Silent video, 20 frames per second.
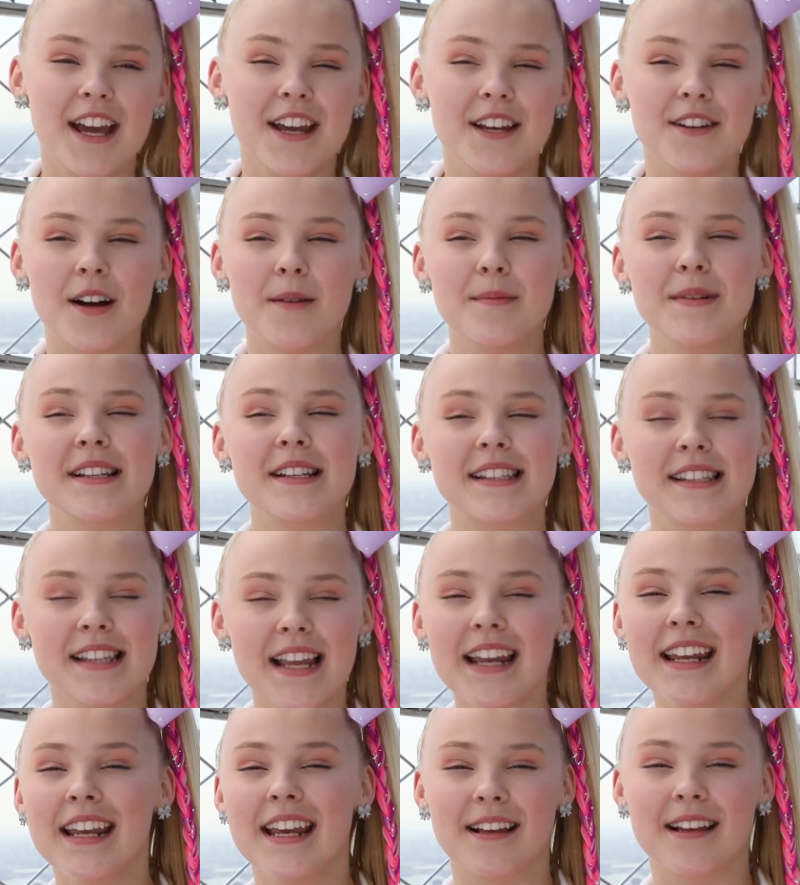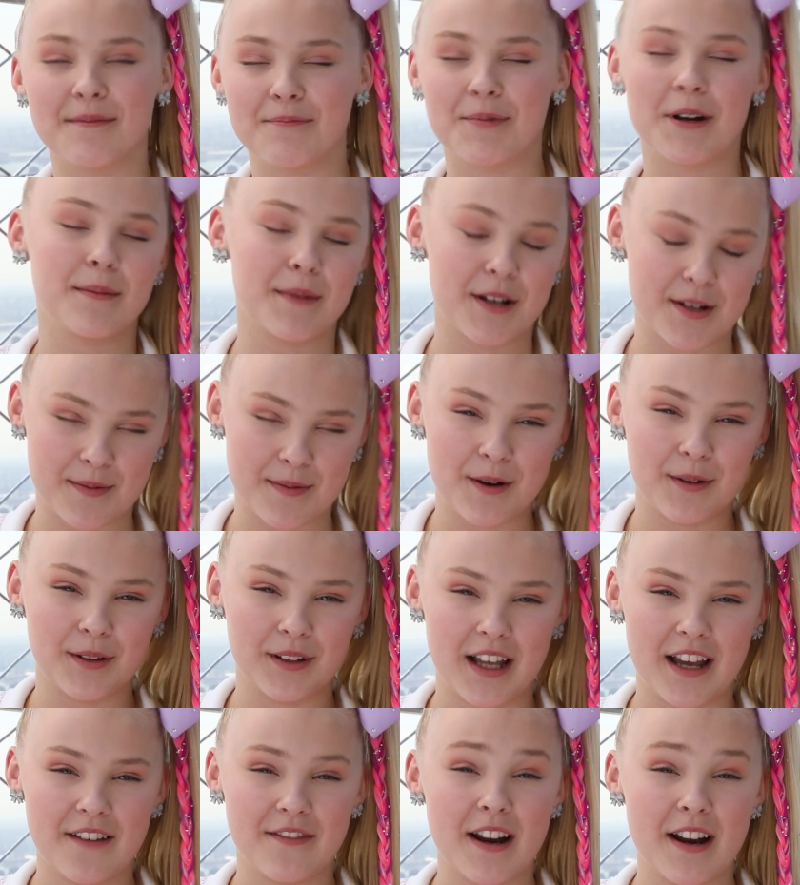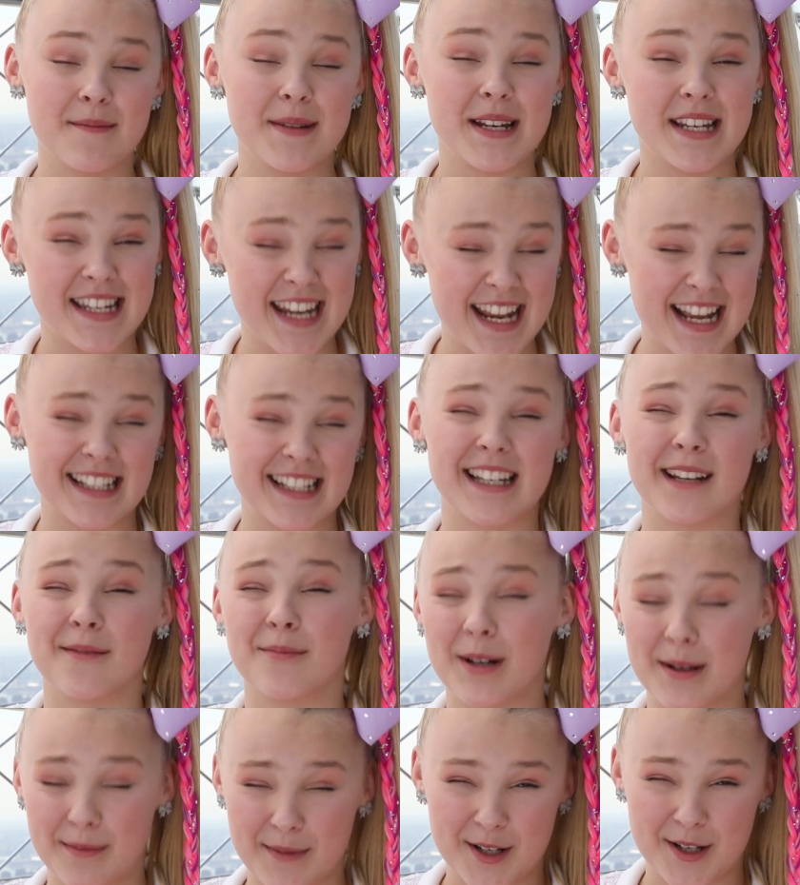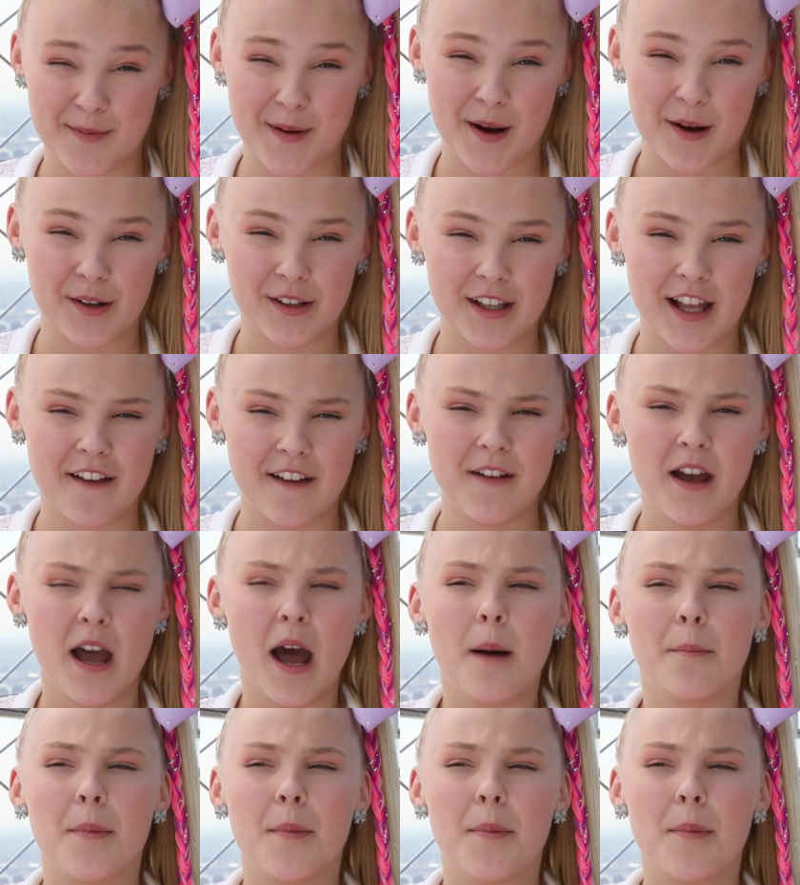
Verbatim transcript: You know, I've been singing pretty much my whole life, and I've been dancing pretty much my whole life.